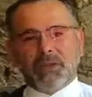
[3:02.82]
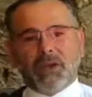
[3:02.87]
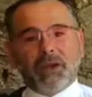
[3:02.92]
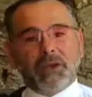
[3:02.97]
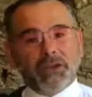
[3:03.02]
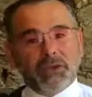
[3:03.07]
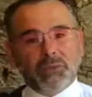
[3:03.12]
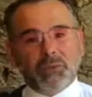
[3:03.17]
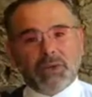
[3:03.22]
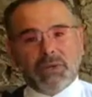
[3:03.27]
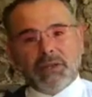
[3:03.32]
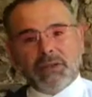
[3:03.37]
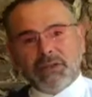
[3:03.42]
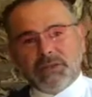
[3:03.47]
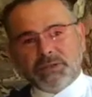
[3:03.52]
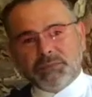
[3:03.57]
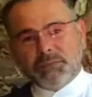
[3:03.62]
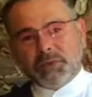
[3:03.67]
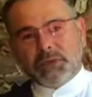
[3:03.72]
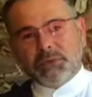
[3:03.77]
Are you one of
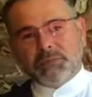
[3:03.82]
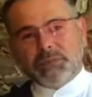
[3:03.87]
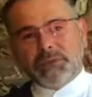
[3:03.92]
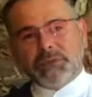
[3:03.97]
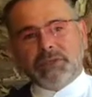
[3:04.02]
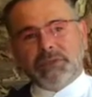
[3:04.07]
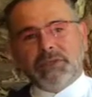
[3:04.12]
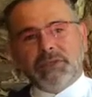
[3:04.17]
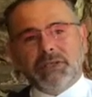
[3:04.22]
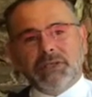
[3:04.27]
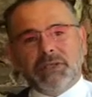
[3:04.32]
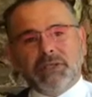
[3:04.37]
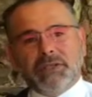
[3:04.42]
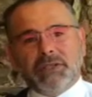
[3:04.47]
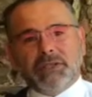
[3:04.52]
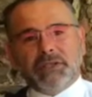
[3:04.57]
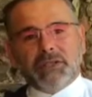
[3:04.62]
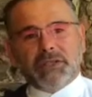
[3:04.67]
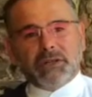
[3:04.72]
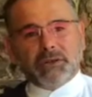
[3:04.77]
those people
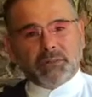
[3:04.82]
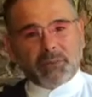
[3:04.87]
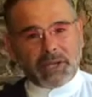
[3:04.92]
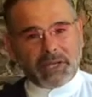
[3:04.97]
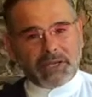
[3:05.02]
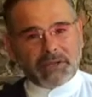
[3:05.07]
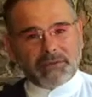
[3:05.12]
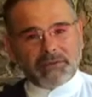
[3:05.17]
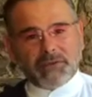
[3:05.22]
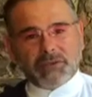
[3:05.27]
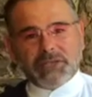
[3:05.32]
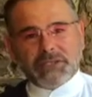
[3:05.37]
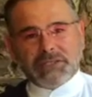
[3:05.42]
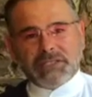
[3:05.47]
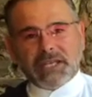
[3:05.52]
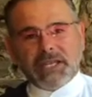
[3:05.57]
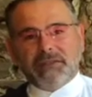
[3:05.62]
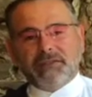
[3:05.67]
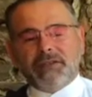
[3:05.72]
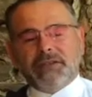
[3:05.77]
that are waiting for a
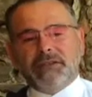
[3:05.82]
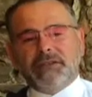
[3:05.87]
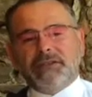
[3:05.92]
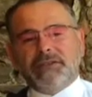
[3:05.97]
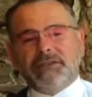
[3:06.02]
savior,